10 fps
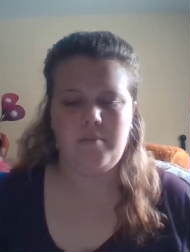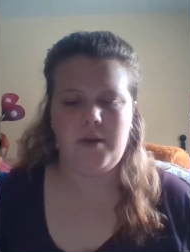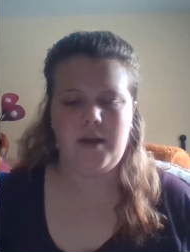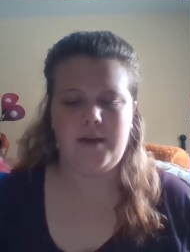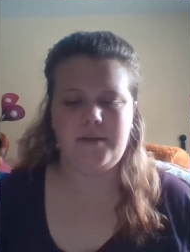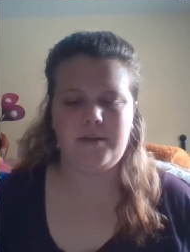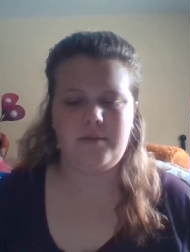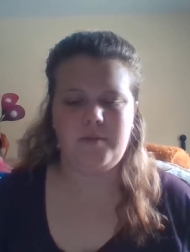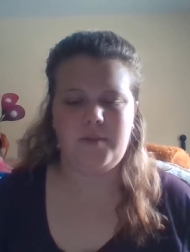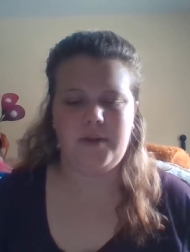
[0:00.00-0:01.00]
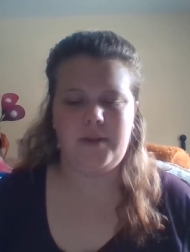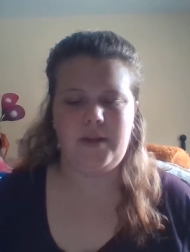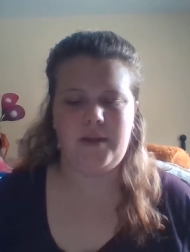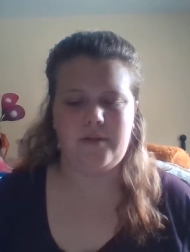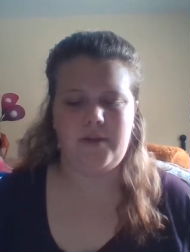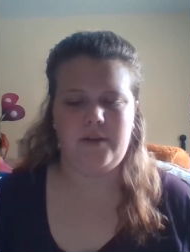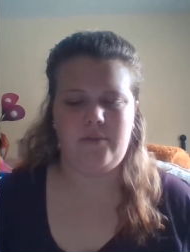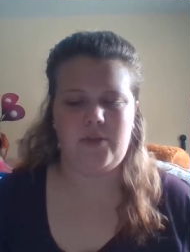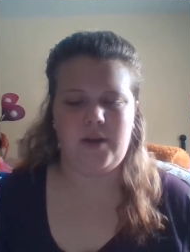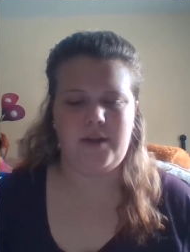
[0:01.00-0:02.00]
My high school put the 8th grade
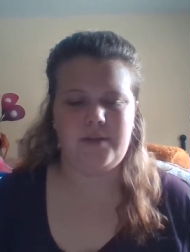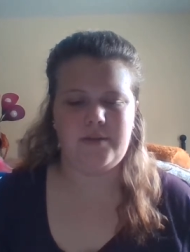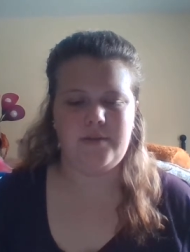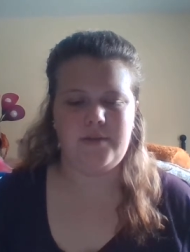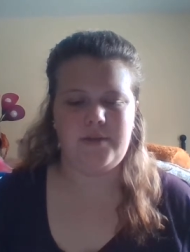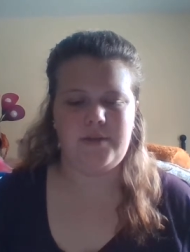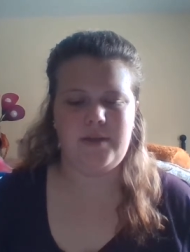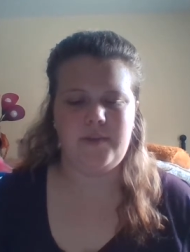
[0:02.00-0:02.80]
with the high schoolers.